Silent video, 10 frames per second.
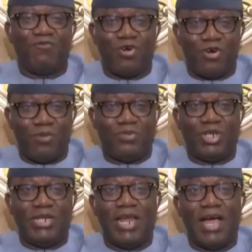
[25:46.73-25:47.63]

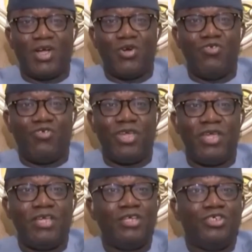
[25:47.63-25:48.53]
corruption in our
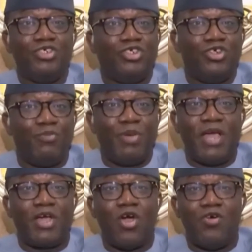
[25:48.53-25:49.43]
country should be
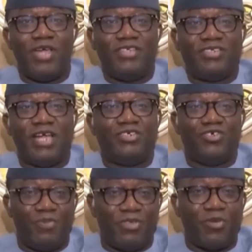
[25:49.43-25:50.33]
encouraged and
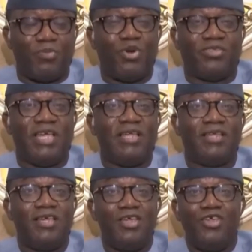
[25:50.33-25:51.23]
should be
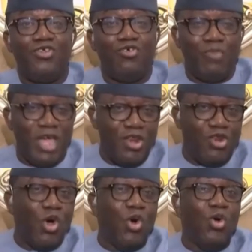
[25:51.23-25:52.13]
supported. You may
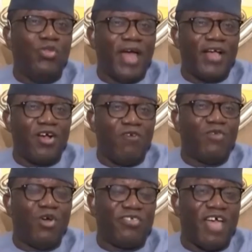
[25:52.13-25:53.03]
know that
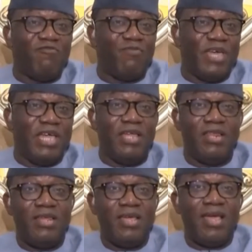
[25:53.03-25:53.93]
governors have
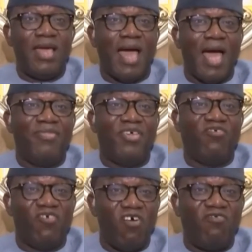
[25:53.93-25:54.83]
been at the
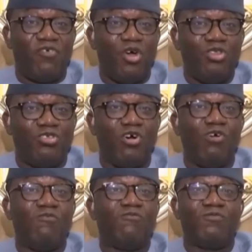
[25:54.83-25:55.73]
forefront
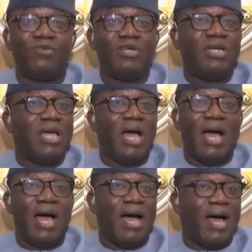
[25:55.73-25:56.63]
of
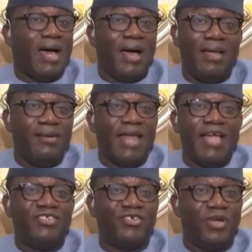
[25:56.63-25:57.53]

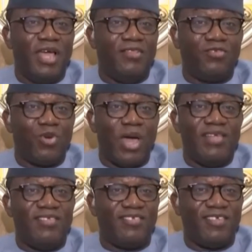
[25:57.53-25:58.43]
Nigerians who are
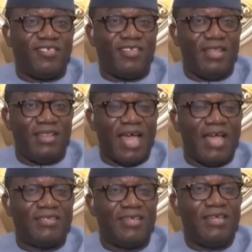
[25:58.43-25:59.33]
insisting
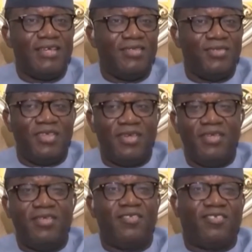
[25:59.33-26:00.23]
that
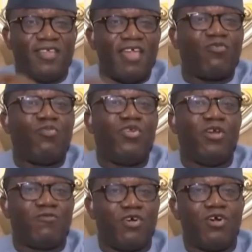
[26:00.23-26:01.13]
the
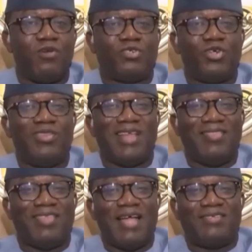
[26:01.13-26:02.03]
cesspool of corruption
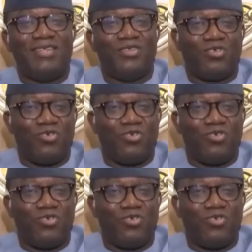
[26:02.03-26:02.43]
that industry